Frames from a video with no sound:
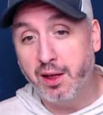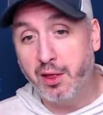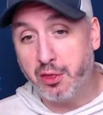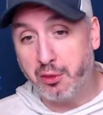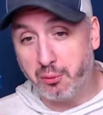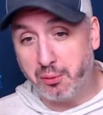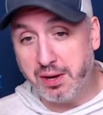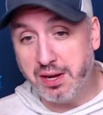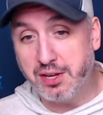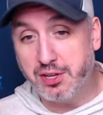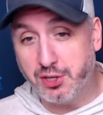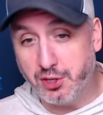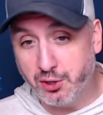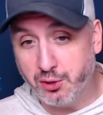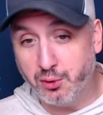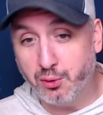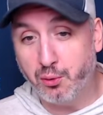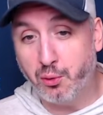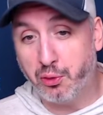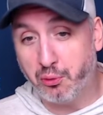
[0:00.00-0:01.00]
3
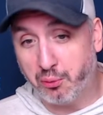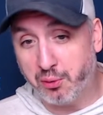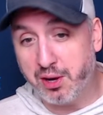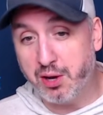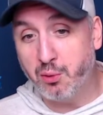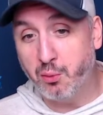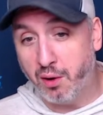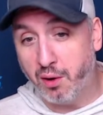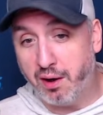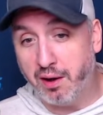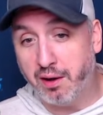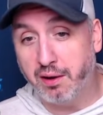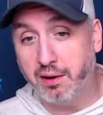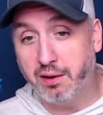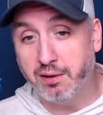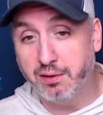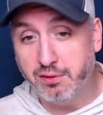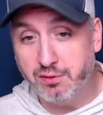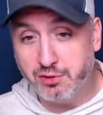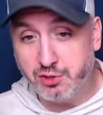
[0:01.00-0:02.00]
2, 3 1,